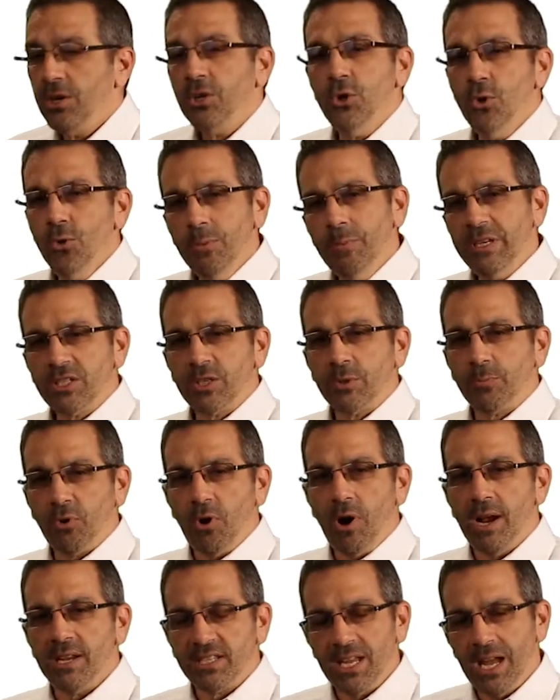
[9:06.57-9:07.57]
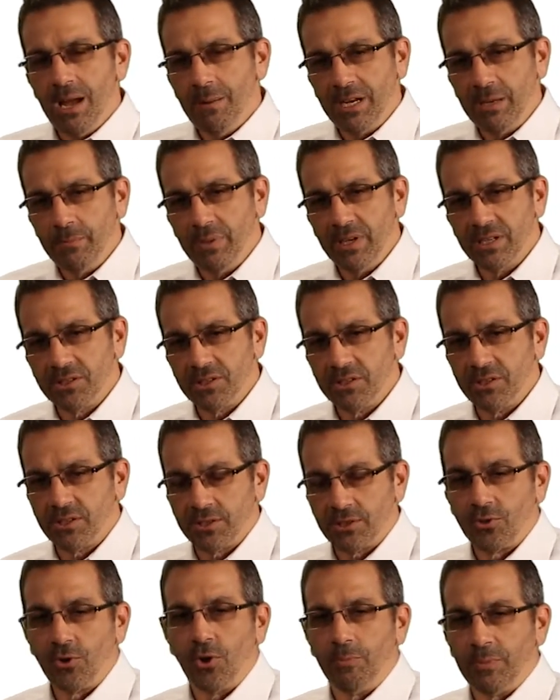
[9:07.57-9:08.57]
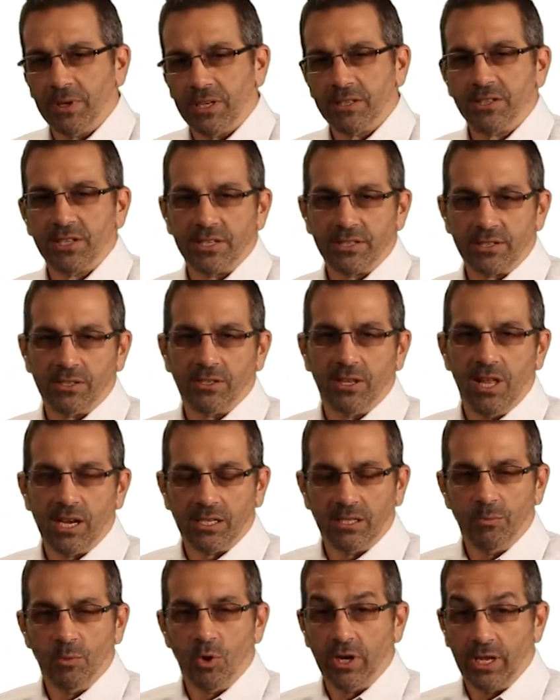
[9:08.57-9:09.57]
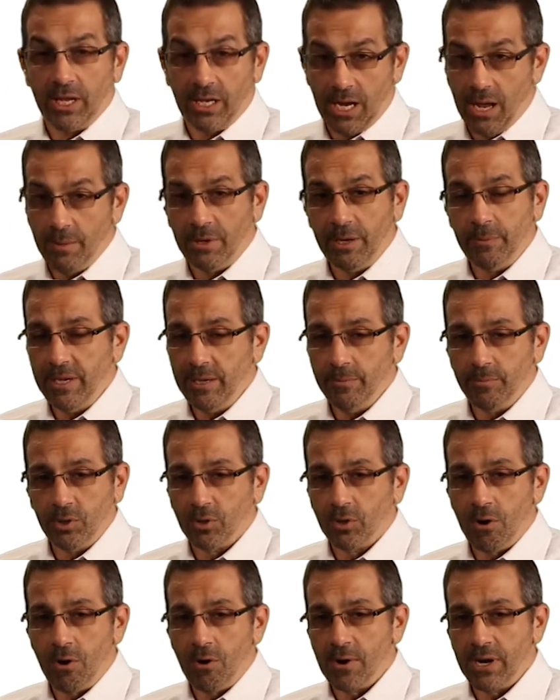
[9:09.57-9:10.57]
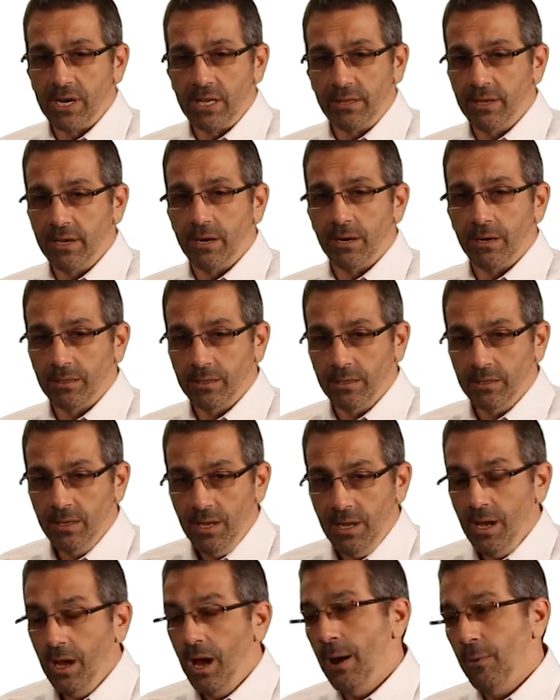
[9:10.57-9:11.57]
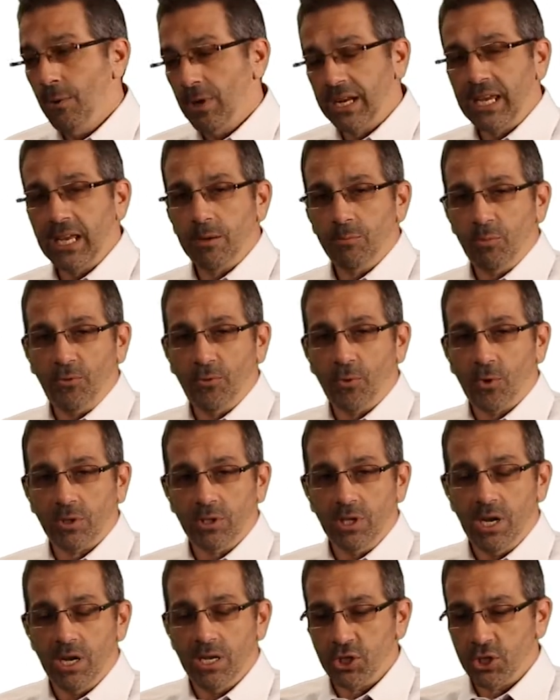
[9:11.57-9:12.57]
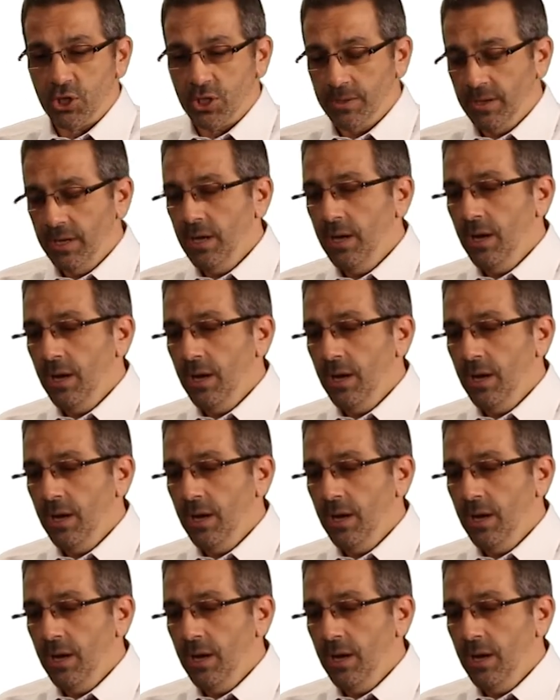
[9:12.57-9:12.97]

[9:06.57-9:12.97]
You would be surprised how many businesses are open at 6 o'clock in the morning and how many people are already there. I want to get them before lunch.